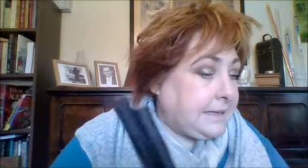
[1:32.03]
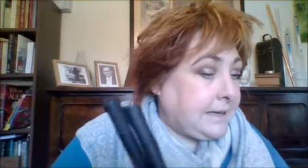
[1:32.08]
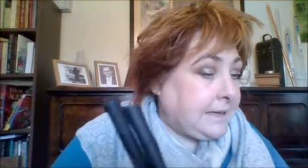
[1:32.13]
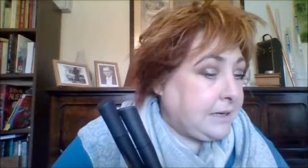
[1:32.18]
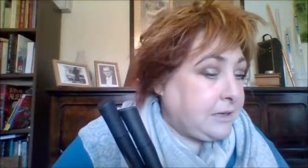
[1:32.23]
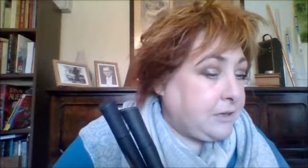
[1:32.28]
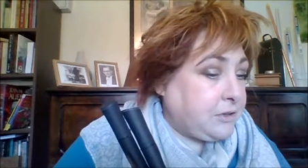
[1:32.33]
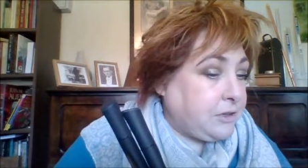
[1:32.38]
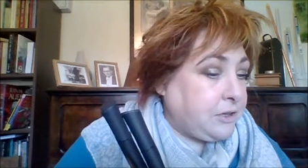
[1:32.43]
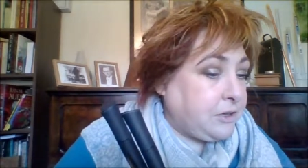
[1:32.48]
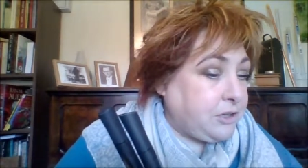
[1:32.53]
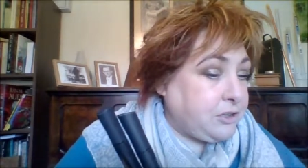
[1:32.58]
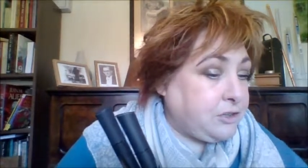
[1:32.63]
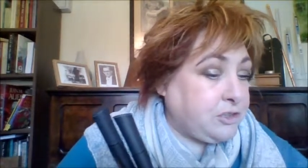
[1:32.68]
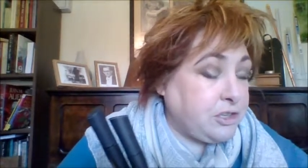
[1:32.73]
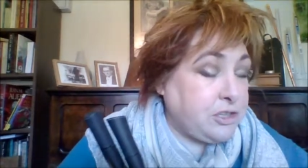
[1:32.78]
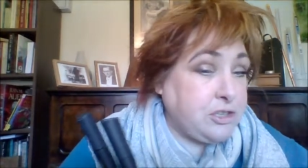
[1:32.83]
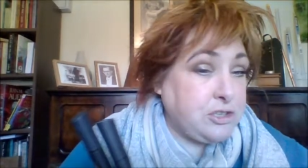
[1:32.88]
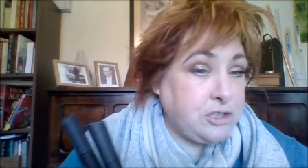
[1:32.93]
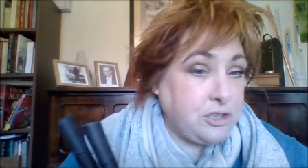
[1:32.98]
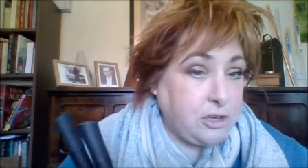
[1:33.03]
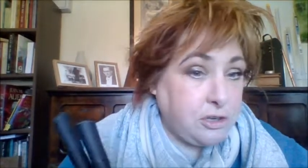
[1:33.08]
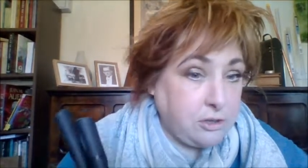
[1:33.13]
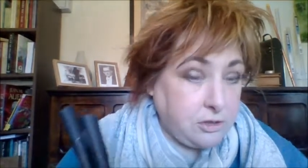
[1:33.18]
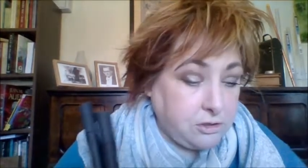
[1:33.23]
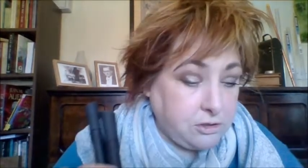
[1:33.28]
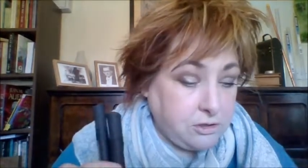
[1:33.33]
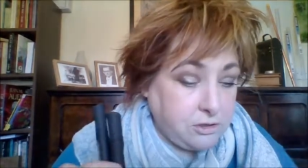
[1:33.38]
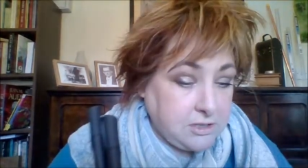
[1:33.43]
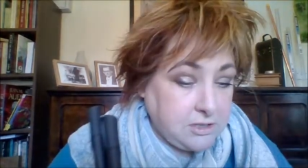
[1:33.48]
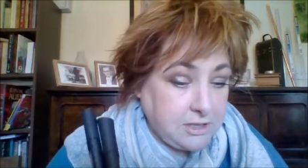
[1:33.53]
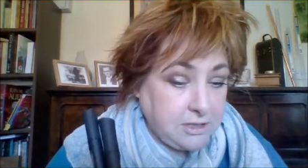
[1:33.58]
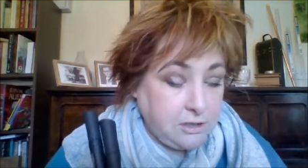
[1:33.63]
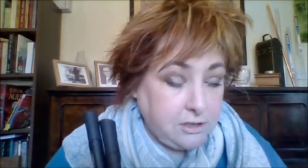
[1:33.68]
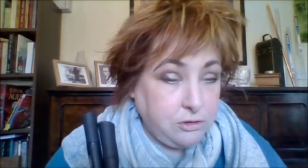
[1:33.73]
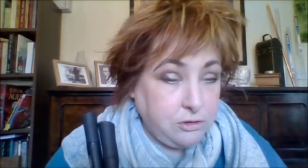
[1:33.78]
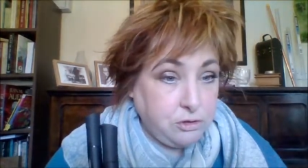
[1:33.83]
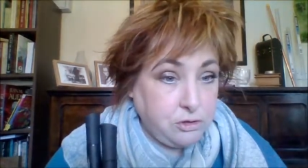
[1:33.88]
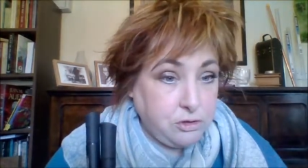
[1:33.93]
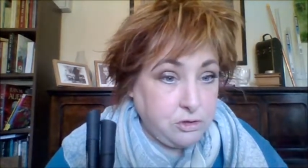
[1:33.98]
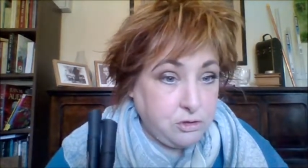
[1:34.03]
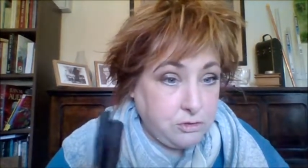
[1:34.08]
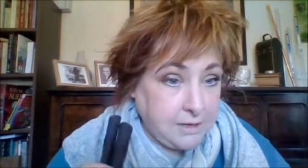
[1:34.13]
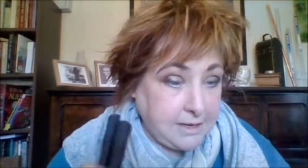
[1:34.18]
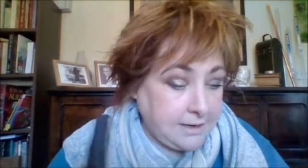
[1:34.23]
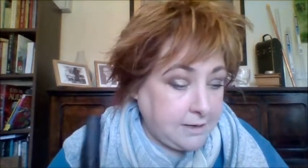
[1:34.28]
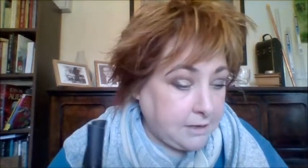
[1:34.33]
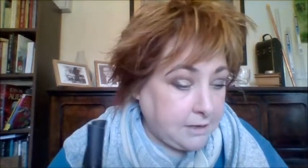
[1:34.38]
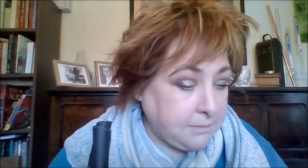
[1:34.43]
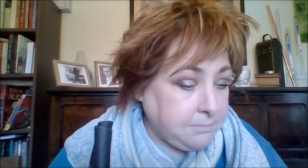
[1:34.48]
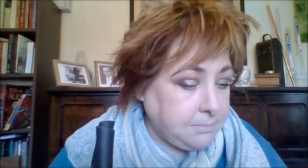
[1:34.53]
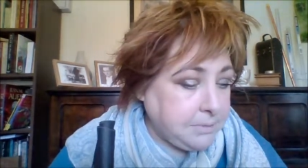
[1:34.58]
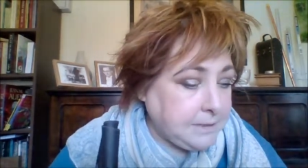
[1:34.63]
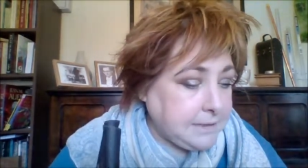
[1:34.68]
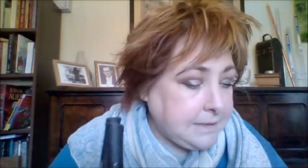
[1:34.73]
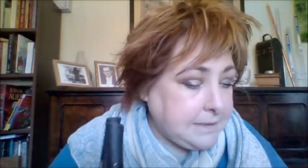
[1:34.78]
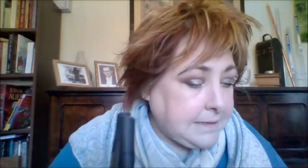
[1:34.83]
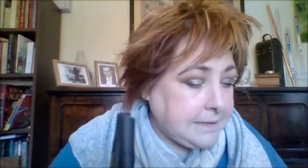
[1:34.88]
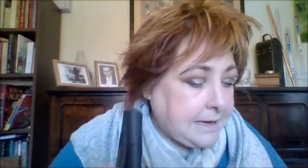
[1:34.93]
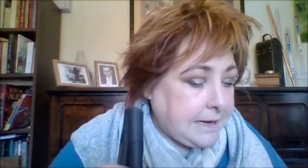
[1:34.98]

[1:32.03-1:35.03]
Now, just to tell you straight up,